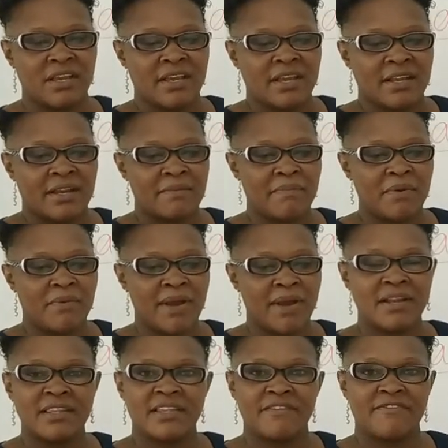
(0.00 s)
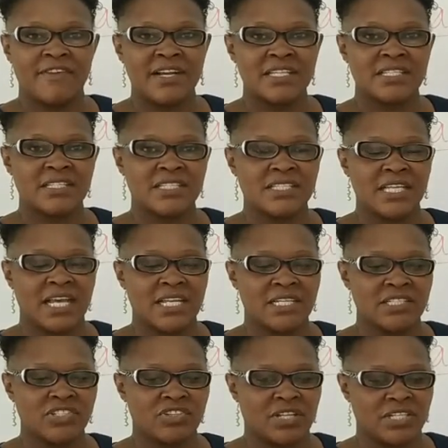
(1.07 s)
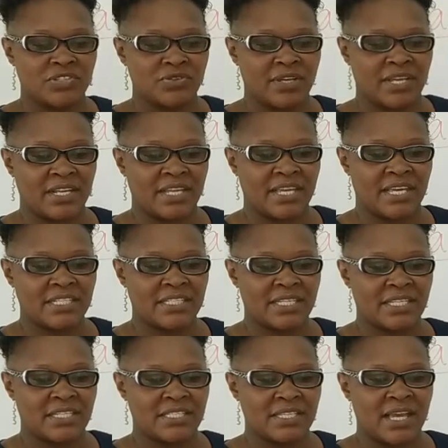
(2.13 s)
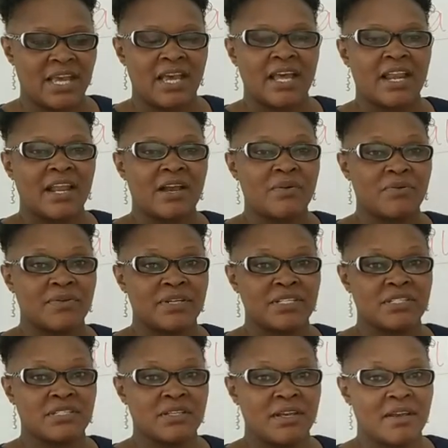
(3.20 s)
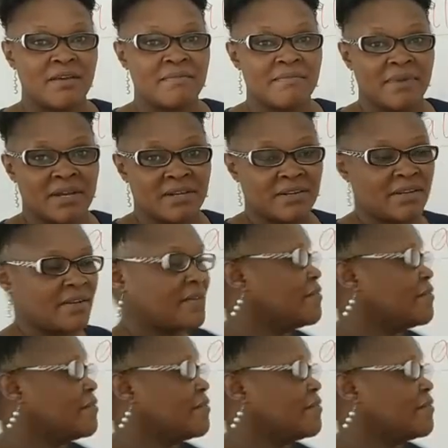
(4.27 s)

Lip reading: Number 1, the first challenge that you can get is language barrier.